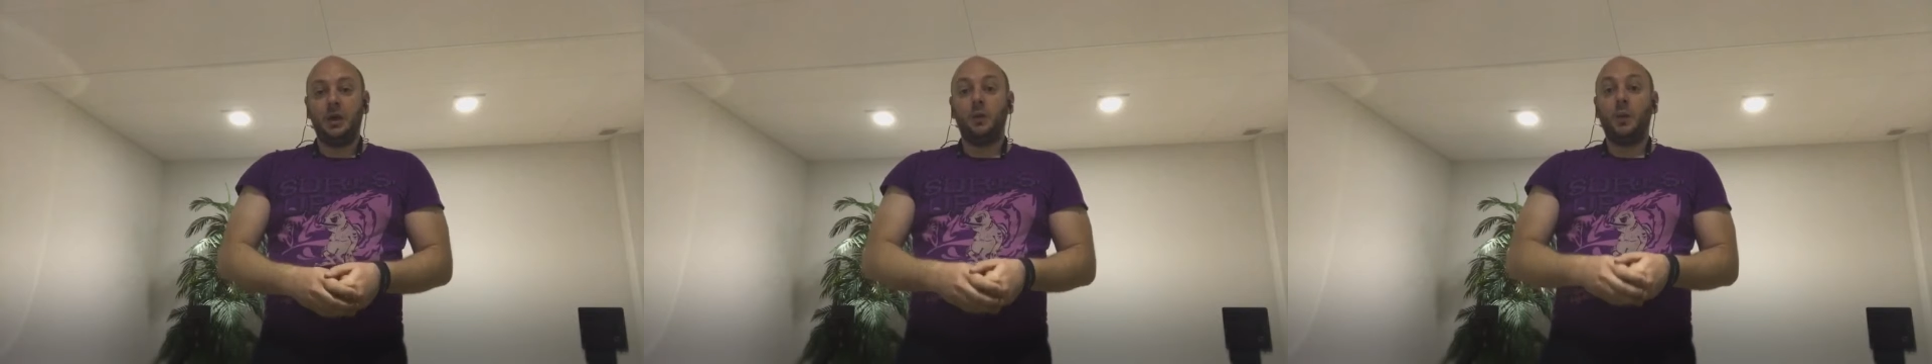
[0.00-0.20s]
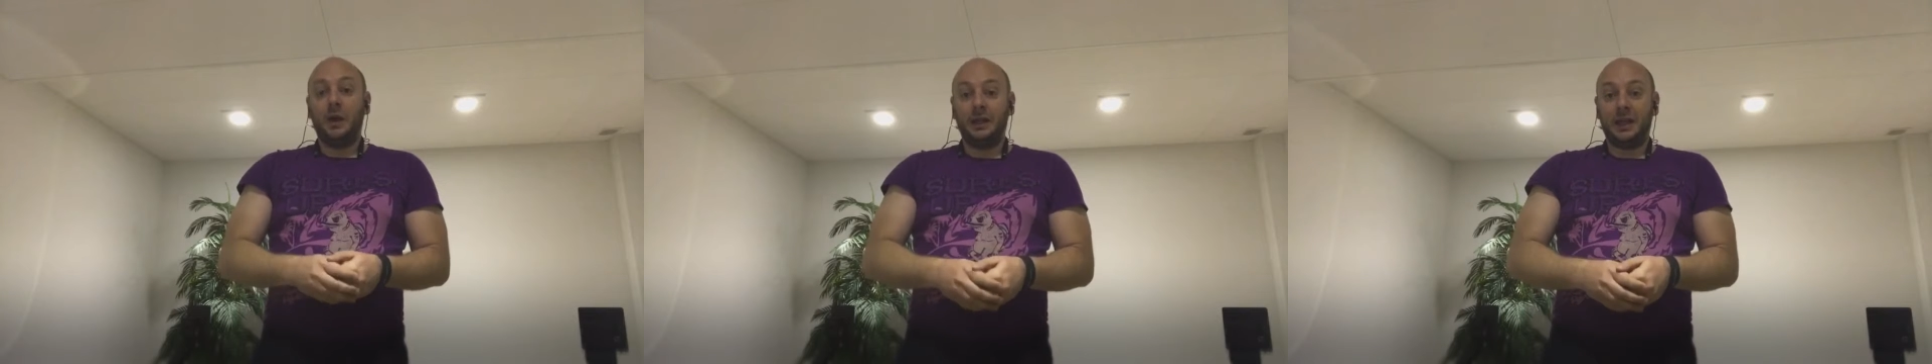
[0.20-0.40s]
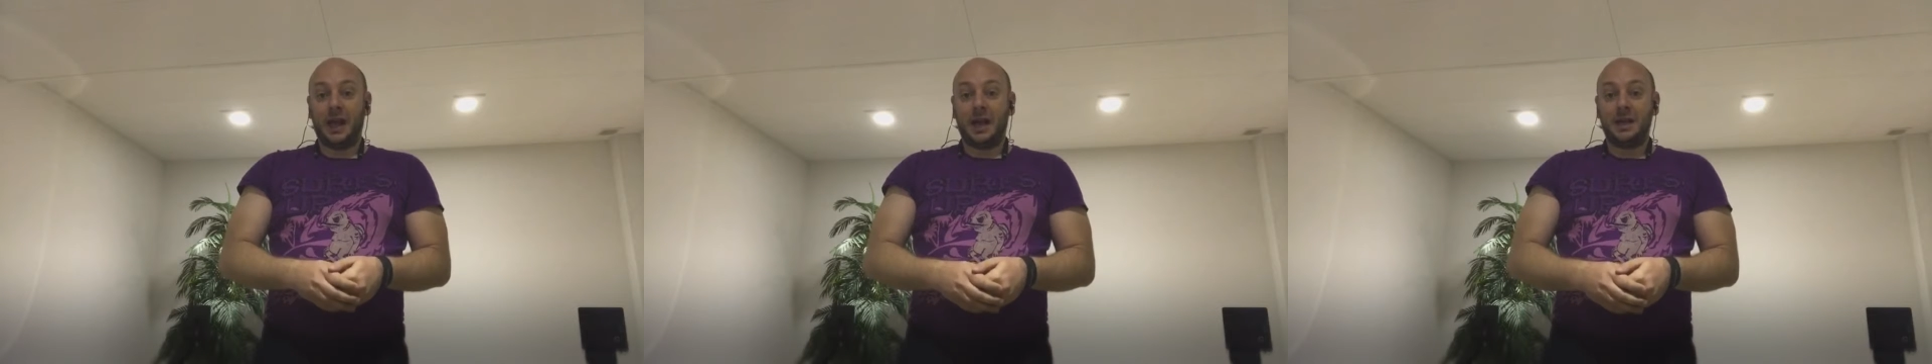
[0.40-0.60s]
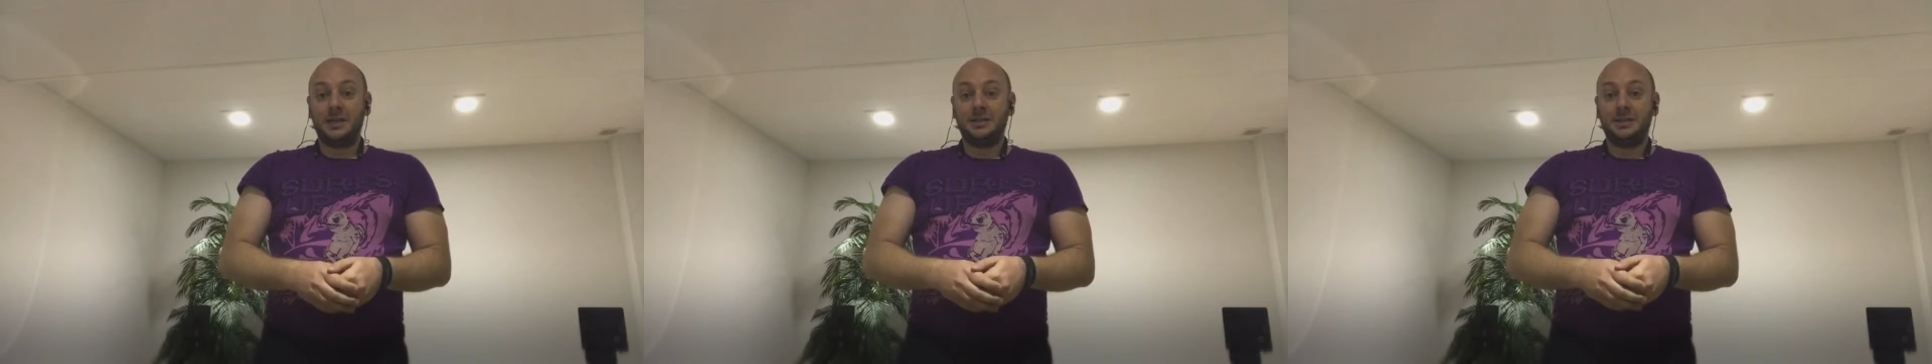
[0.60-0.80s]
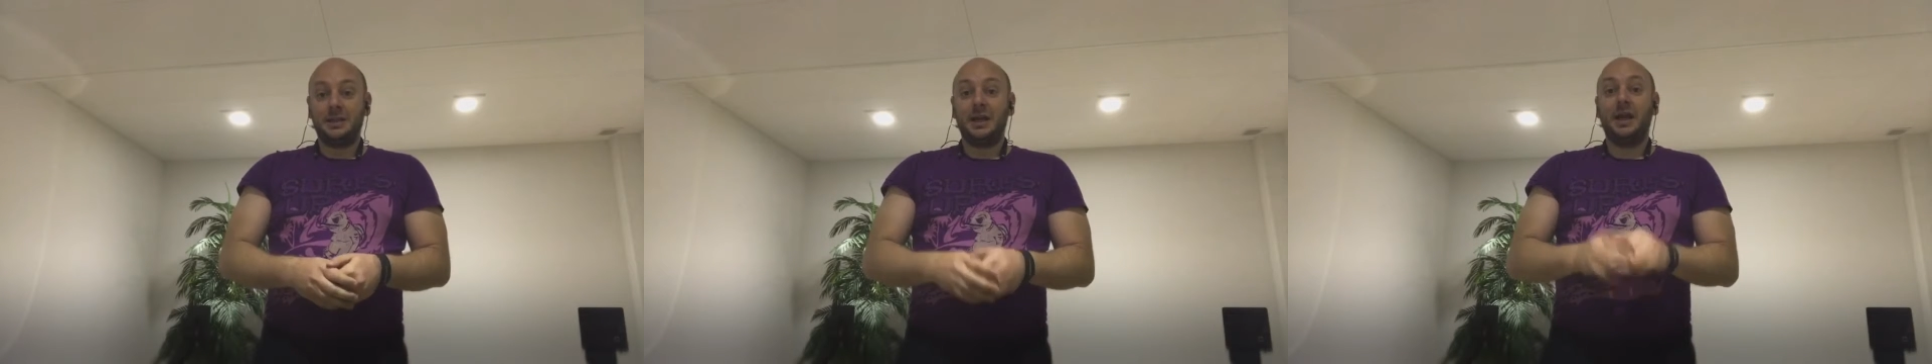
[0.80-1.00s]
Well,
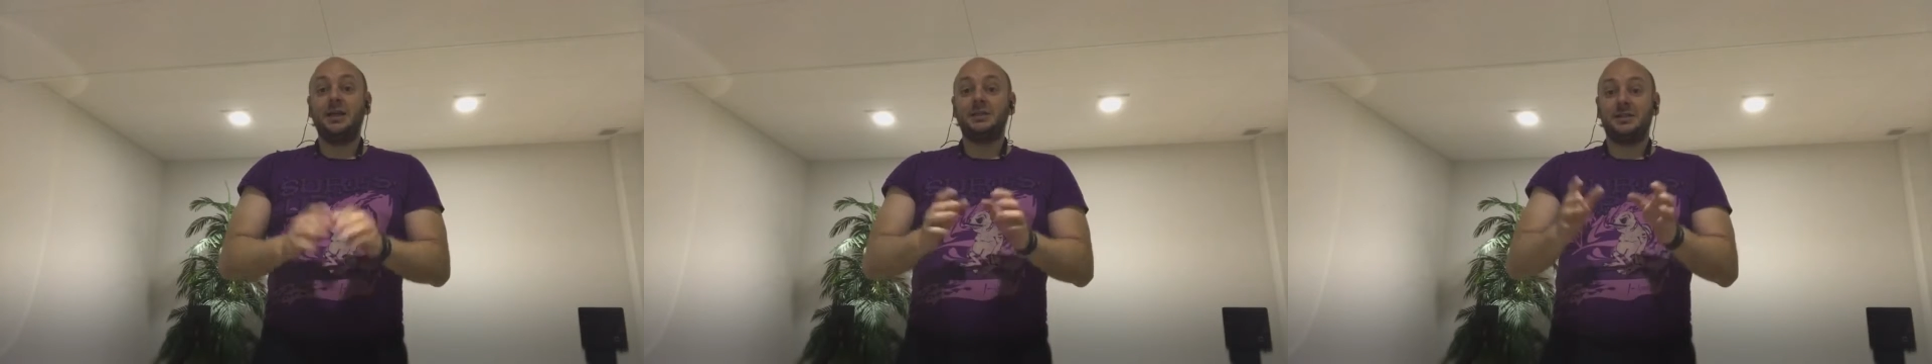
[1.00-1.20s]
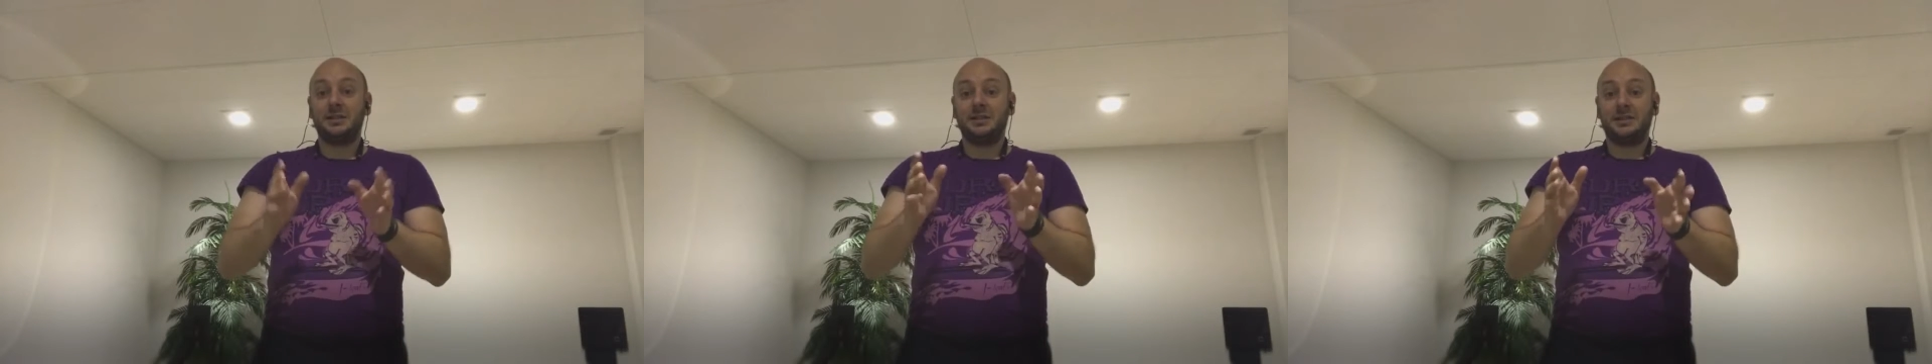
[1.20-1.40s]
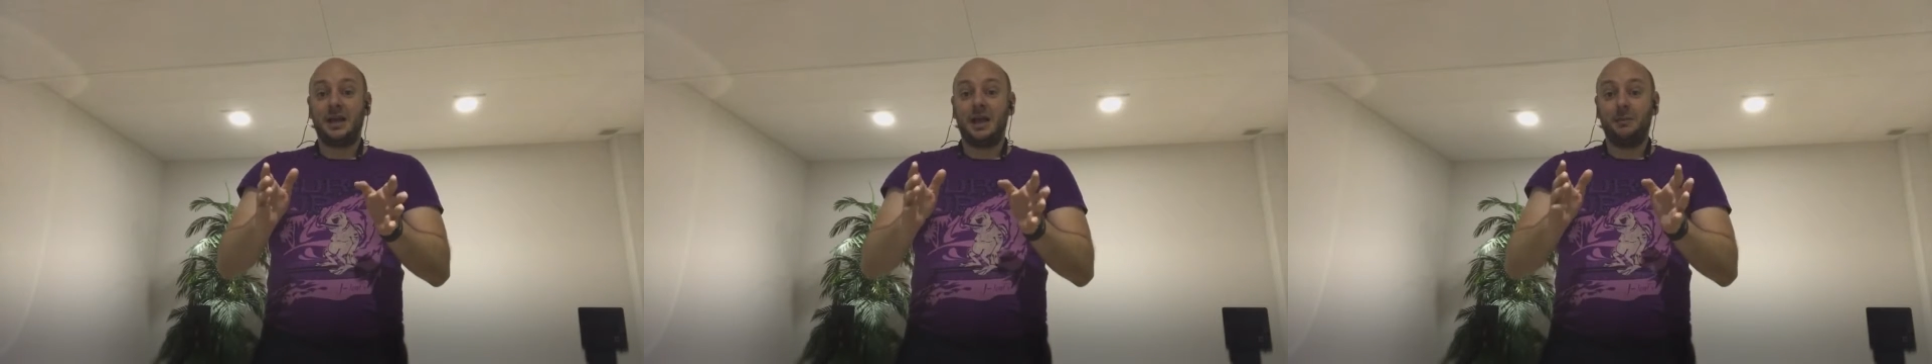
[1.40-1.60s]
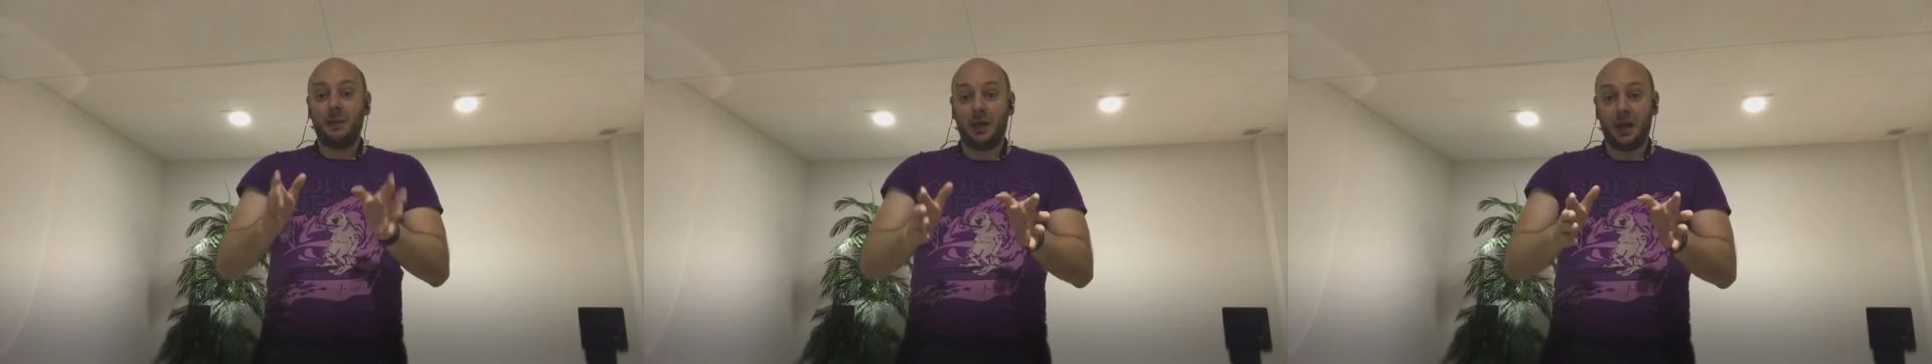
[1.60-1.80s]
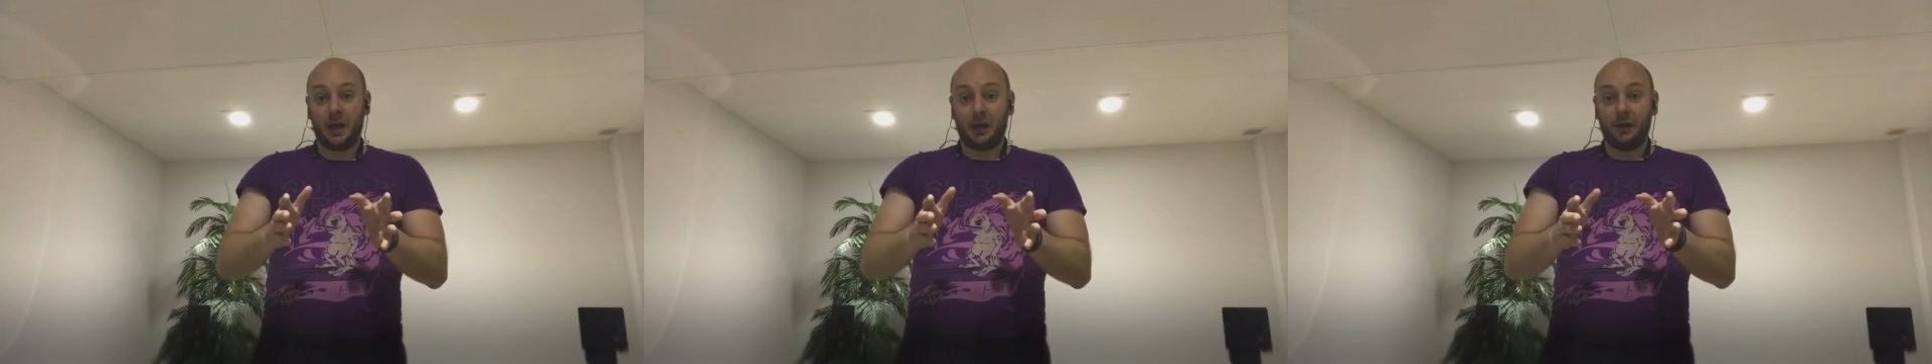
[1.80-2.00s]
guys, it's the same
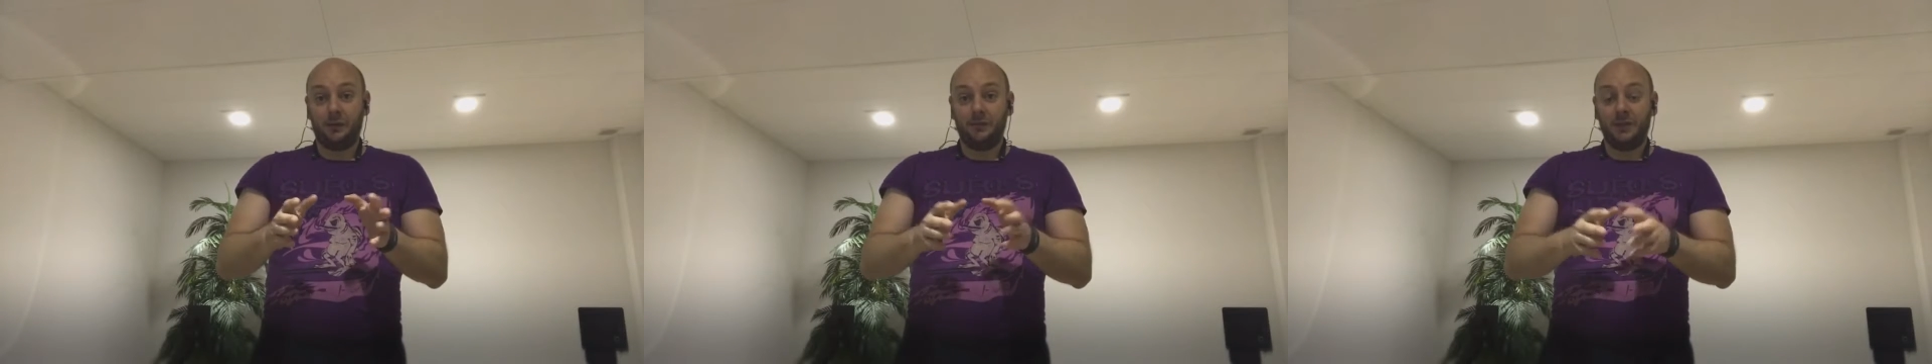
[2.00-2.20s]
here.